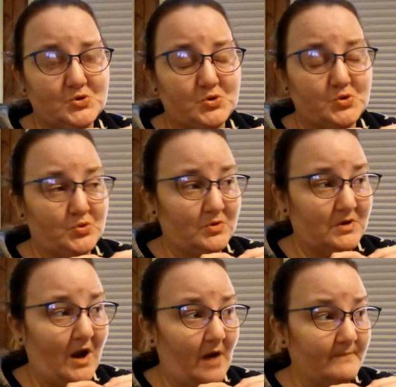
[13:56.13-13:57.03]
who
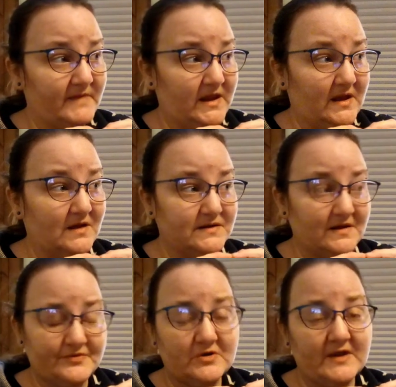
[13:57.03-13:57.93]
got me
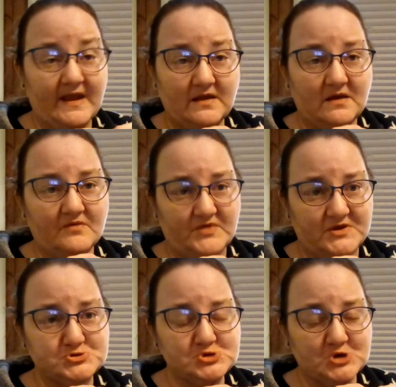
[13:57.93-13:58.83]
another cake of
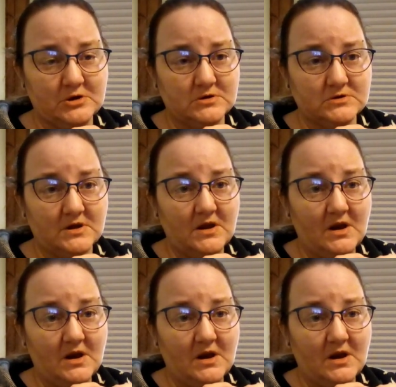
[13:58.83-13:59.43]
each yarn.